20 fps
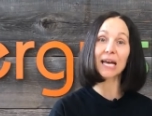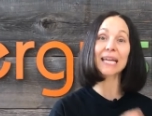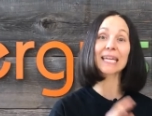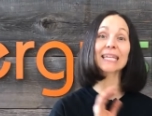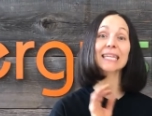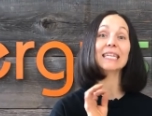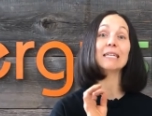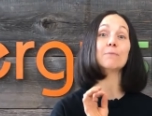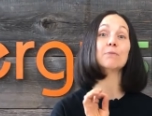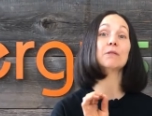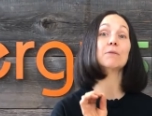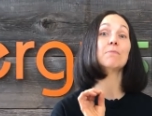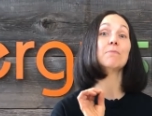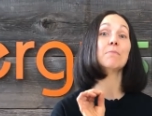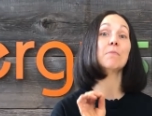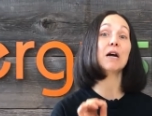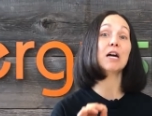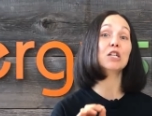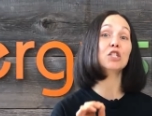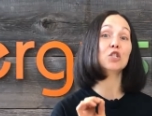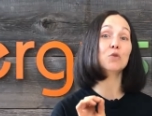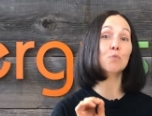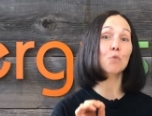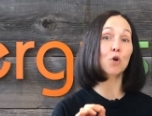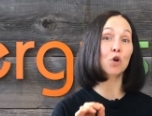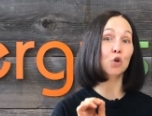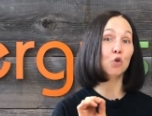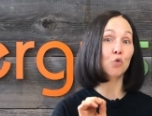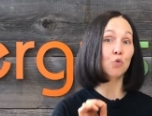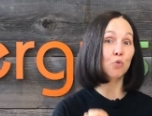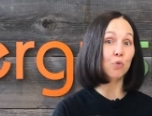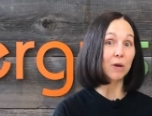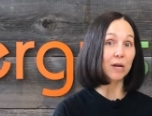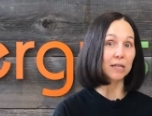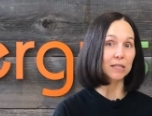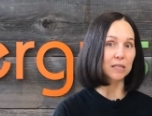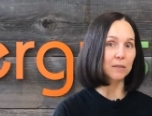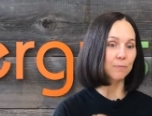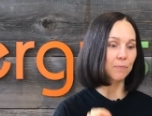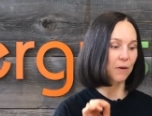and it keeps much more
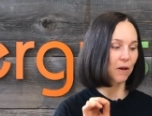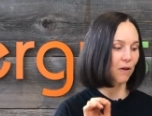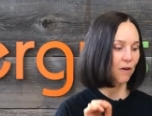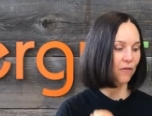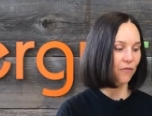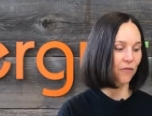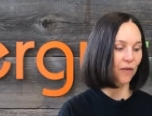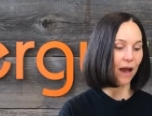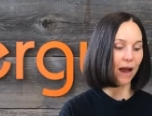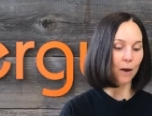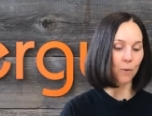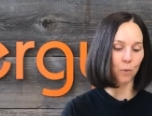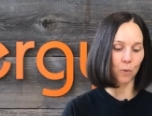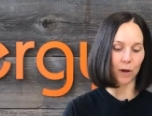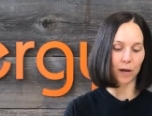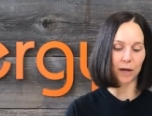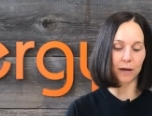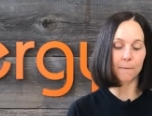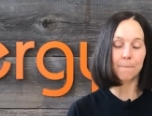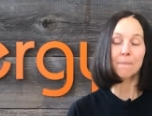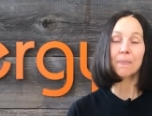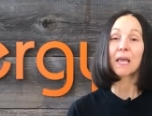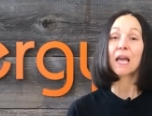crisp that way.